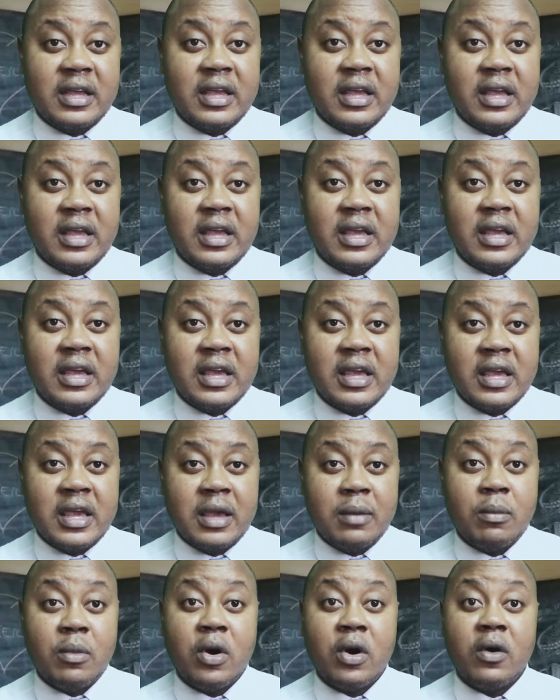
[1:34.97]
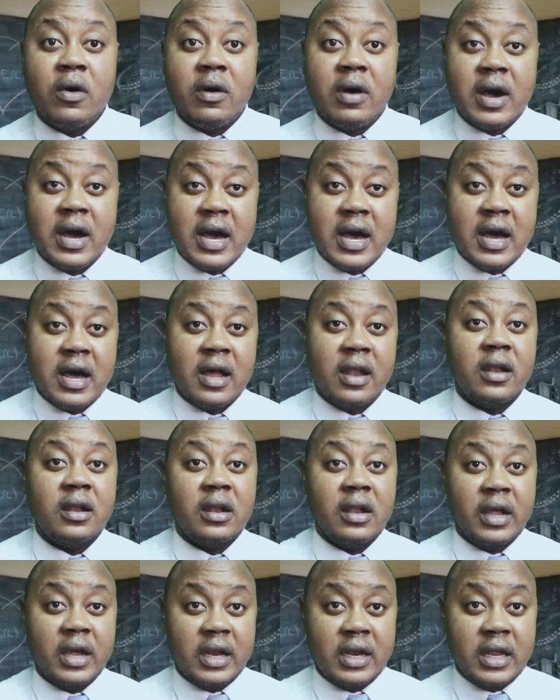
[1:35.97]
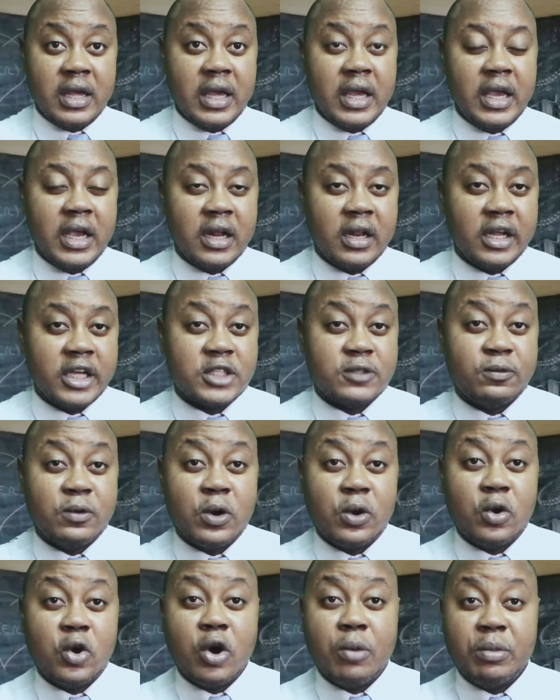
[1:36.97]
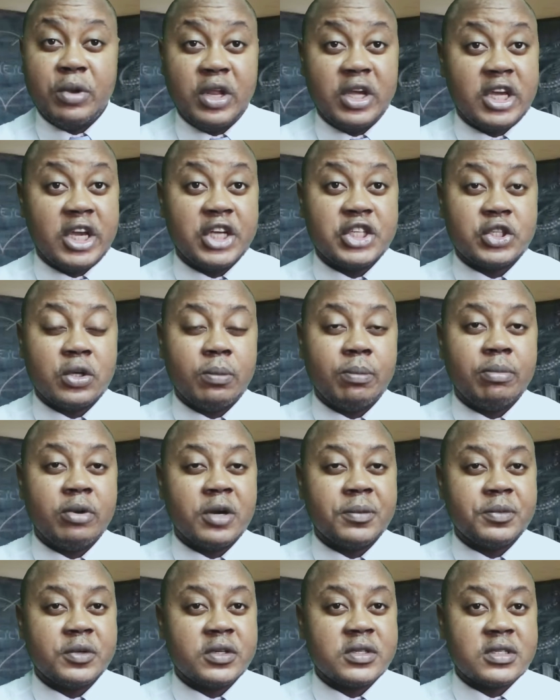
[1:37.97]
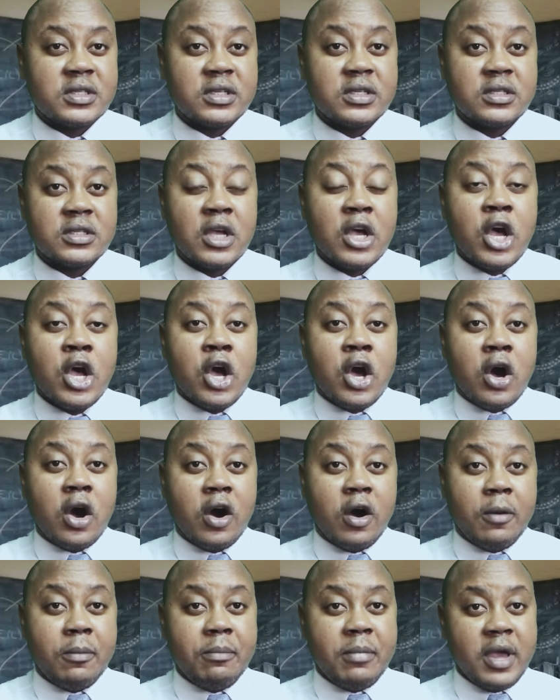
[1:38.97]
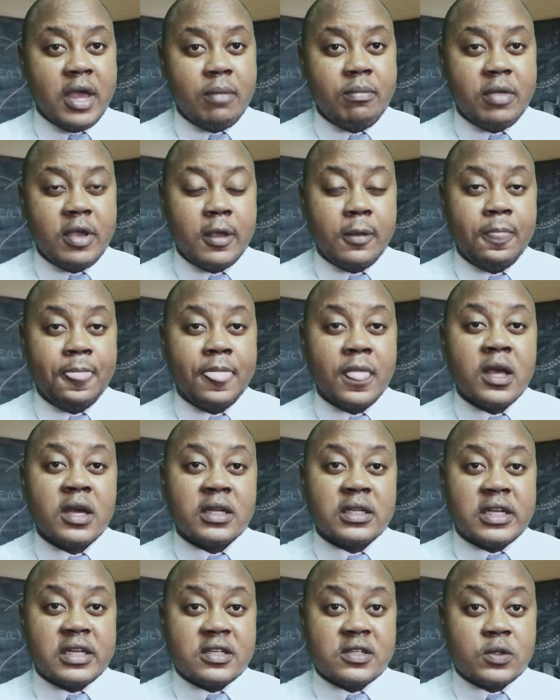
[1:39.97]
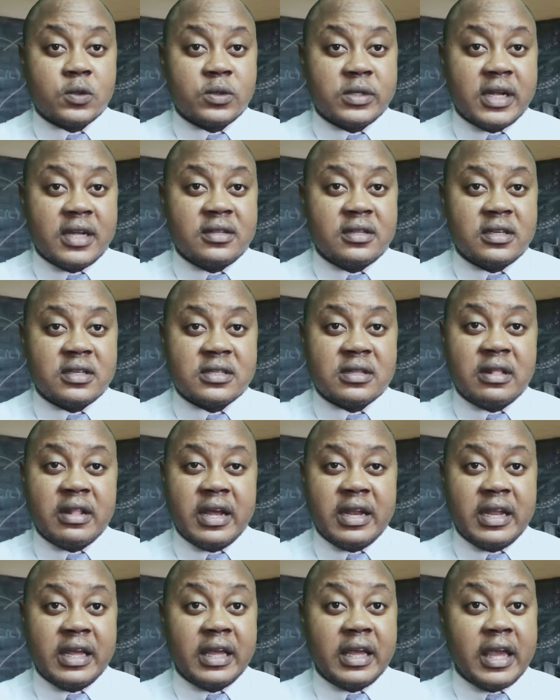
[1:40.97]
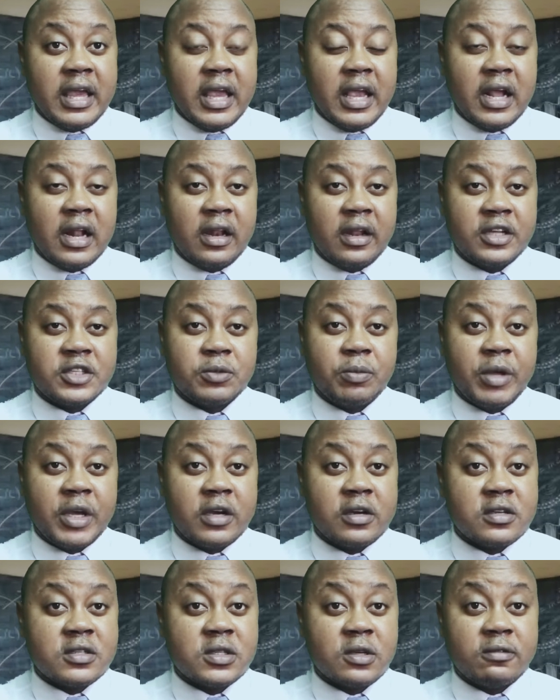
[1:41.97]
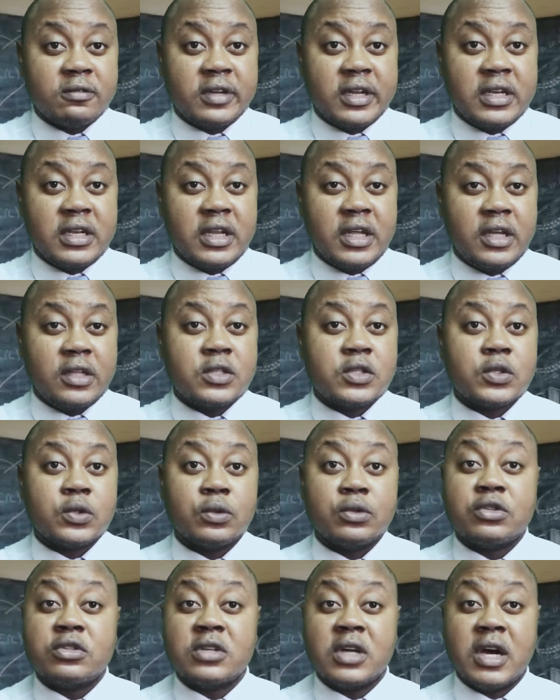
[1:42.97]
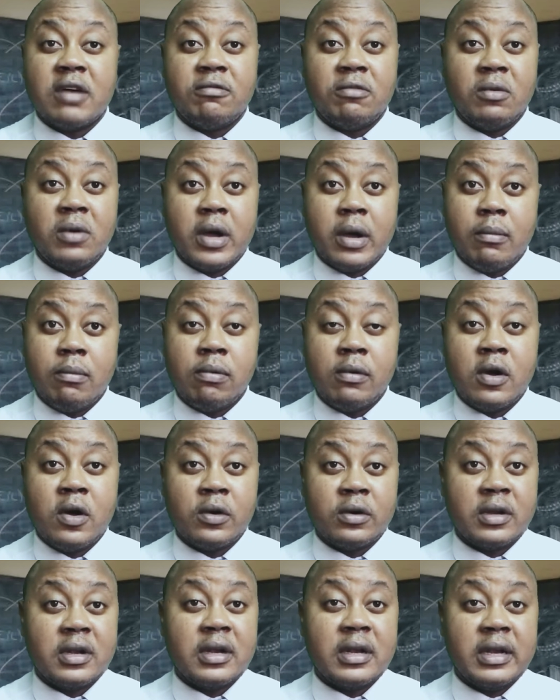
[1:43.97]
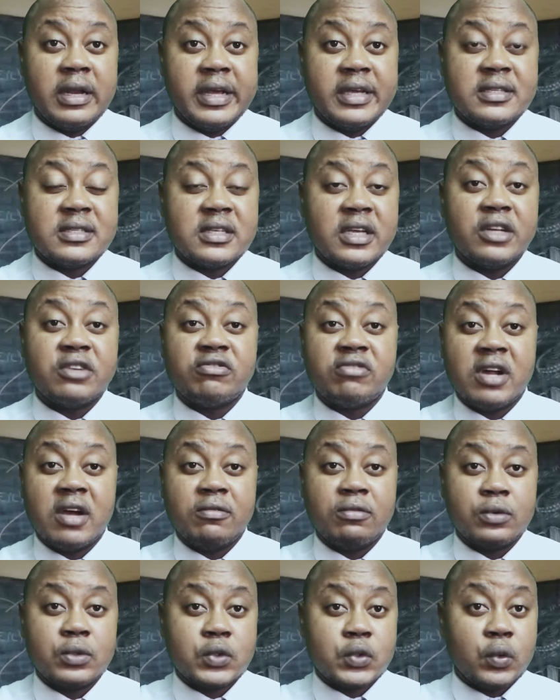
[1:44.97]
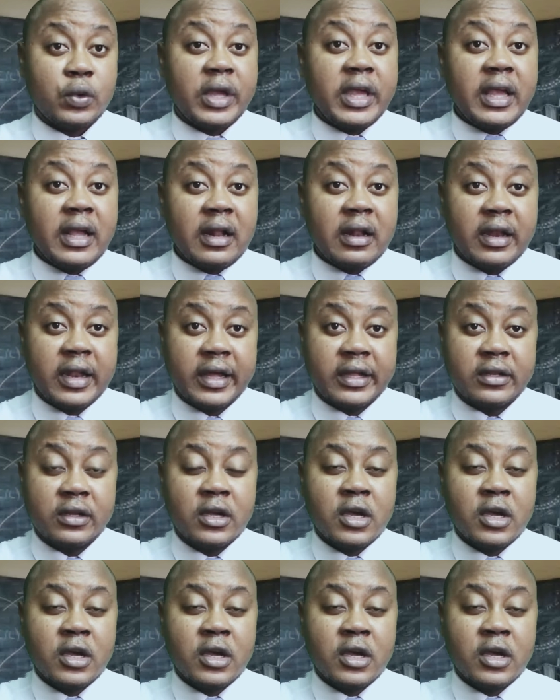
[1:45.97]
him or her learn English for communication purposes, or maybe the student is learning English because of the need to travel abroad, let's say travel to England